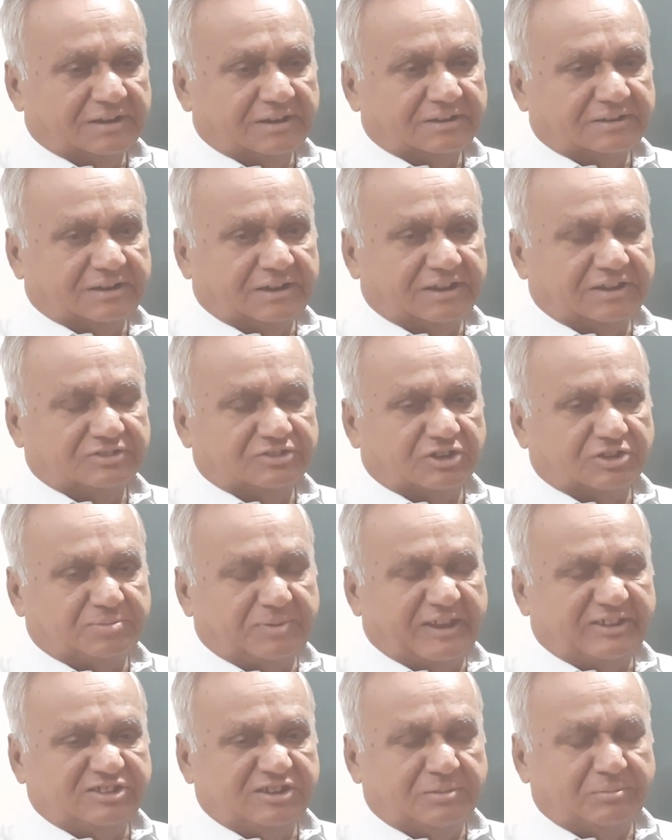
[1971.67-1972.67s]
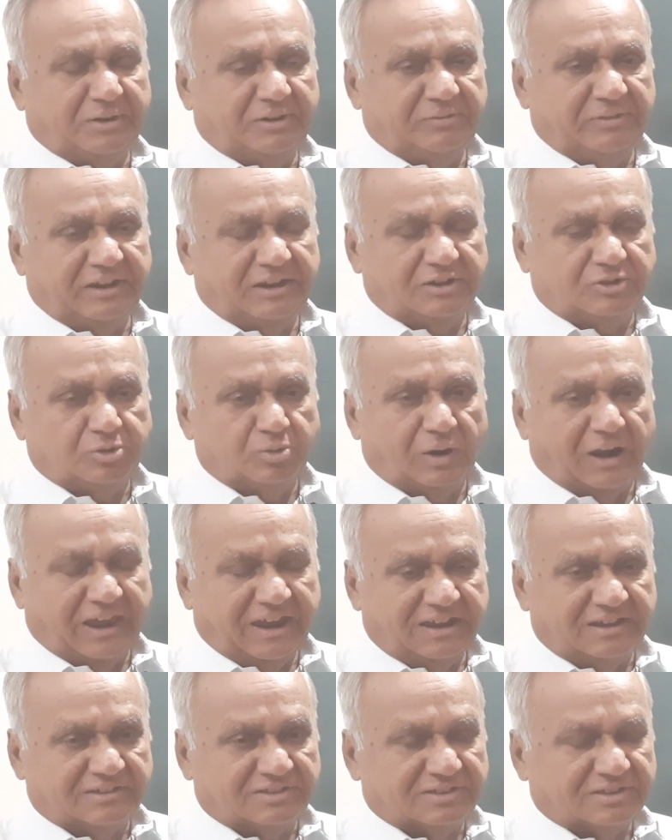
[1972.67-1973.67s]
That is, the spacing between two
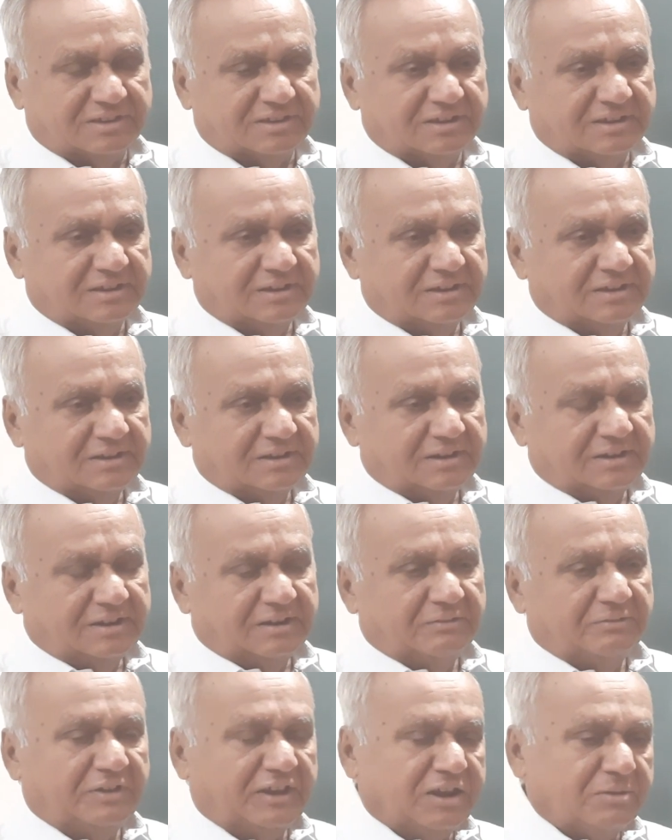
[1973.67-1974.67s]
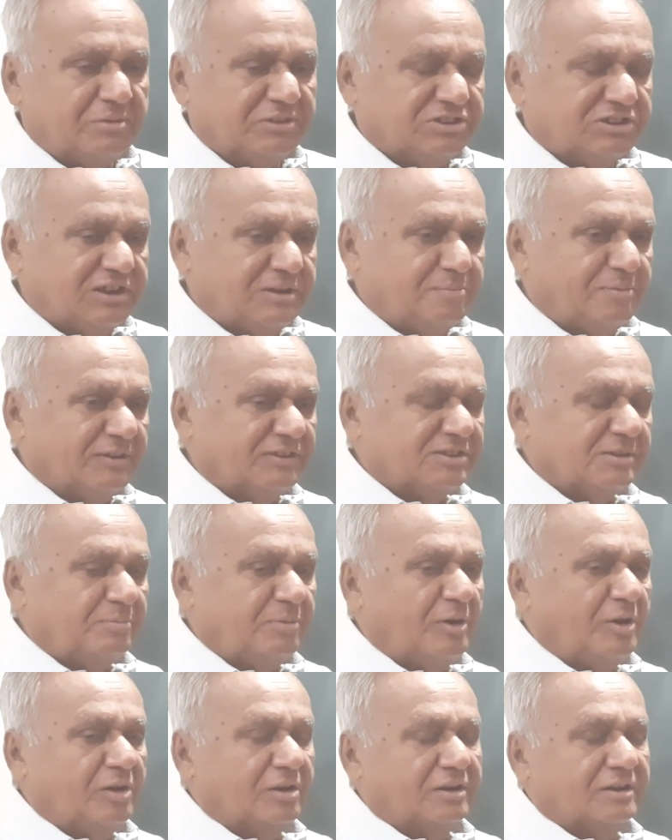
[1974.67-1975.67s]
lines very much depends
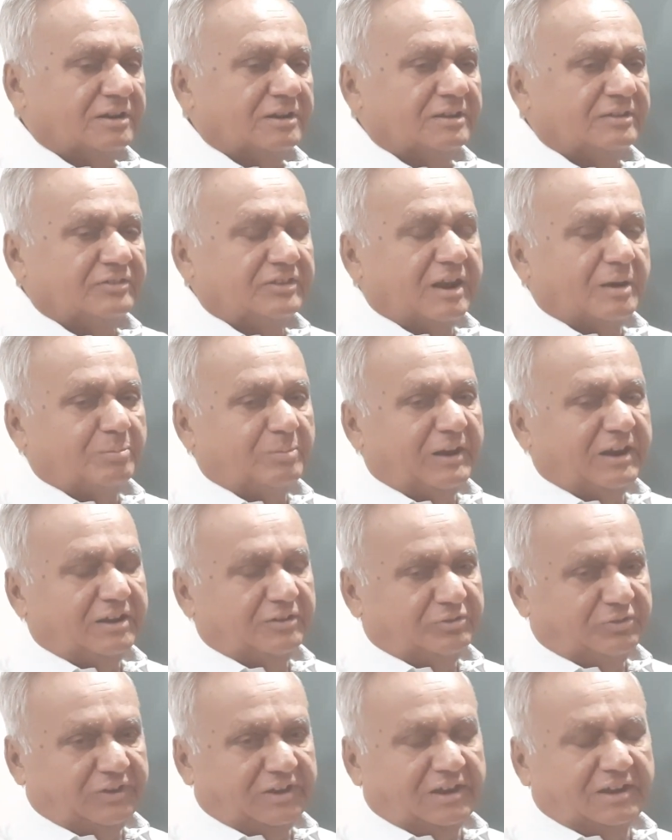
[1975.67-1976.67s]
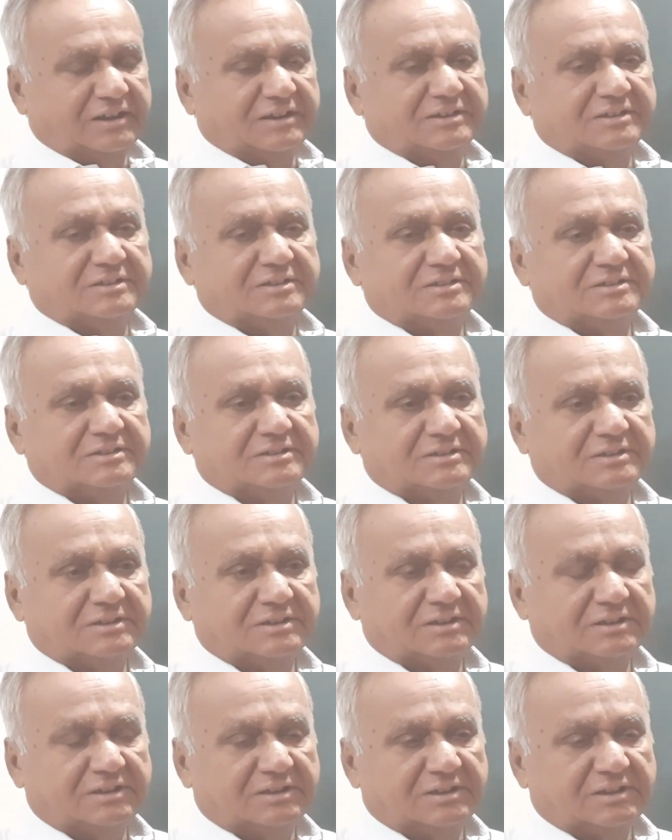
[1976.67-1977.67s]
upon the applied field.
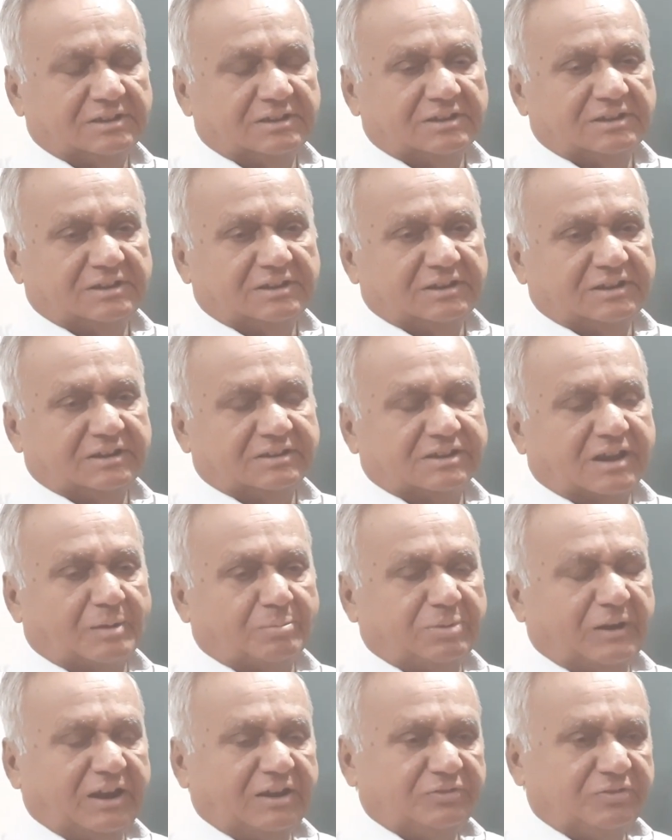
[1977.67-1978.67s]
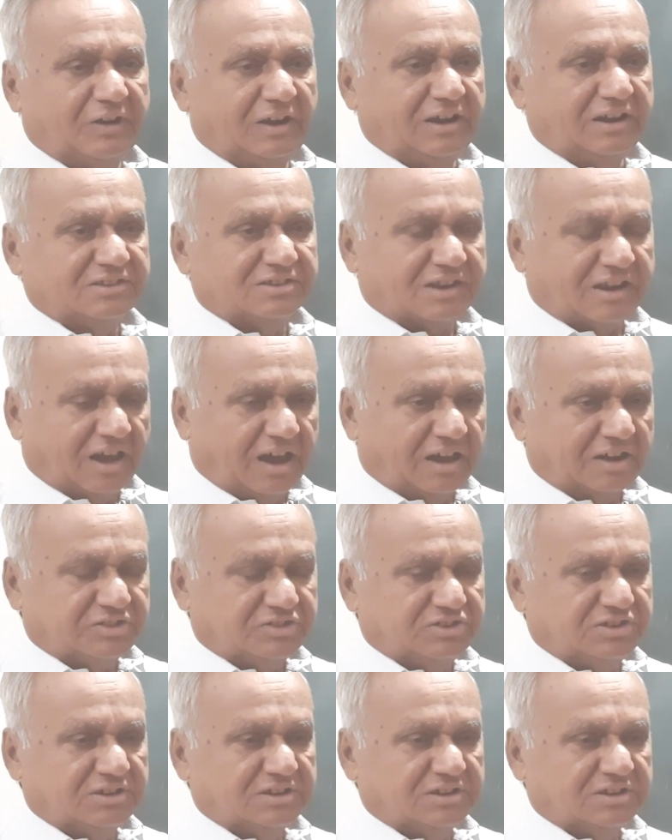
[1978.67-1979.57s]
If the applied field is large,